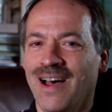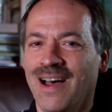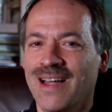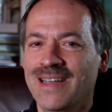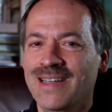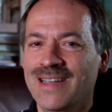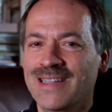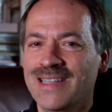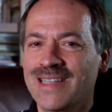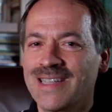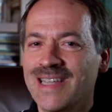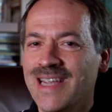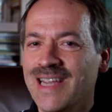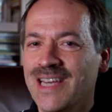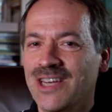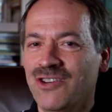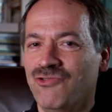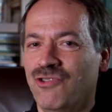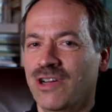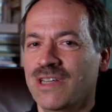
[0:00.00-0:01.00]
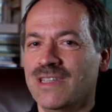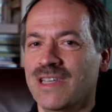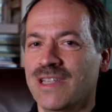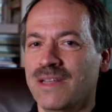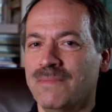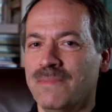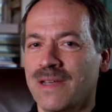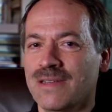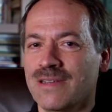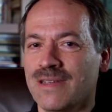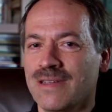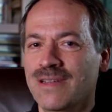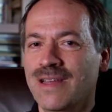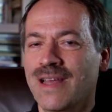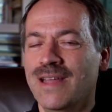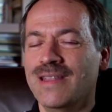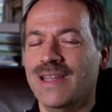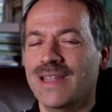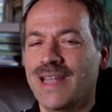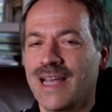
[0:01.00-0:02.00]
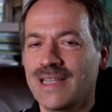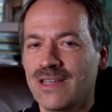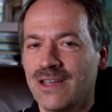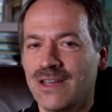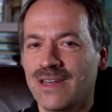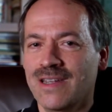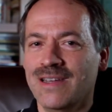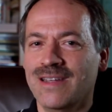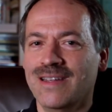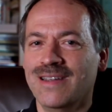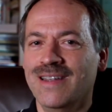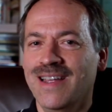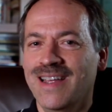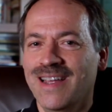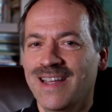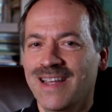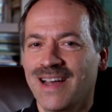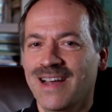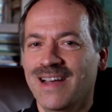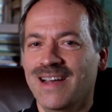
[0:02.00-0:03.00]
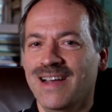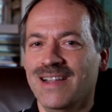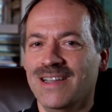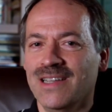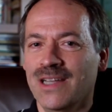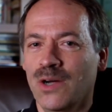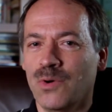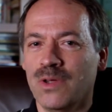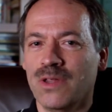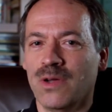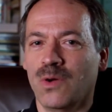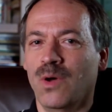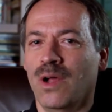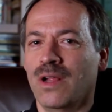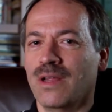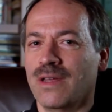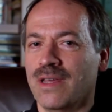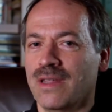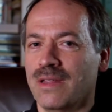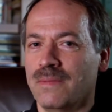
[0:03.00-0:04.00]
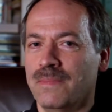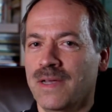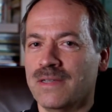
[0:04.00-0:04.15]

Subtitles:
unseen tricks in the puzzle, then that's going to lower the quality of the